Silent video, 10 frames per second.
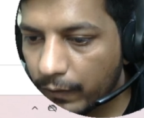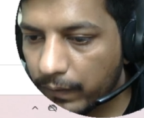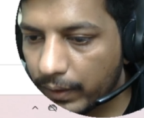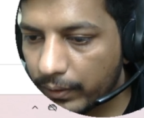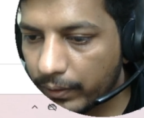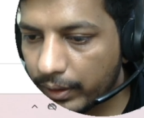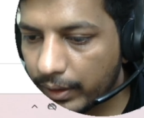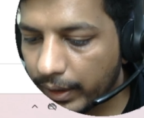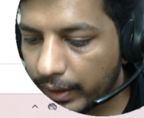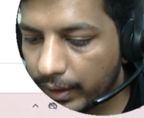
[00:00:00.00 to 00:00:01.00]
First row is
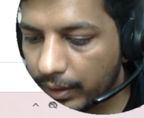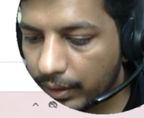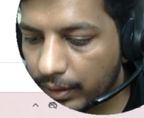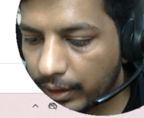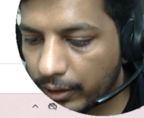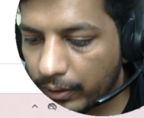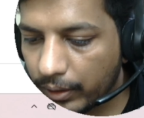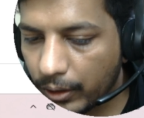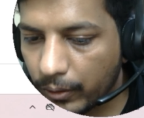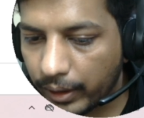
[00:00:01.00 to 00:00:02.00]
header. Click on
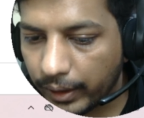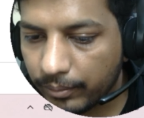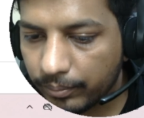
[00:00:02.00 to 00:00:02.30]
the OK.